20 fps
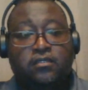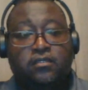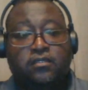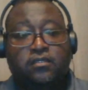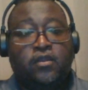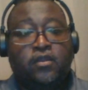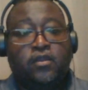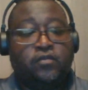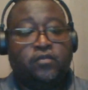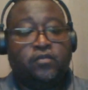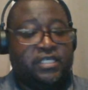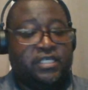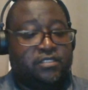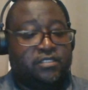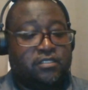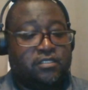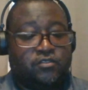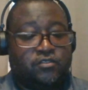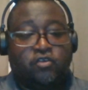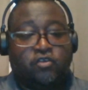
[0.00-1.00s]
you know,
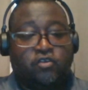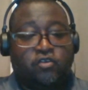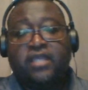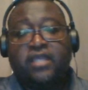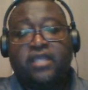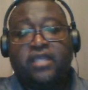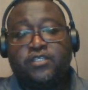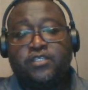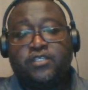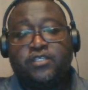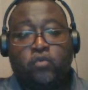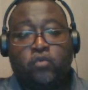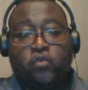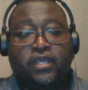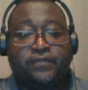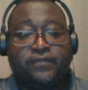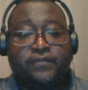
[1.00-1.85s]
let's try it this way.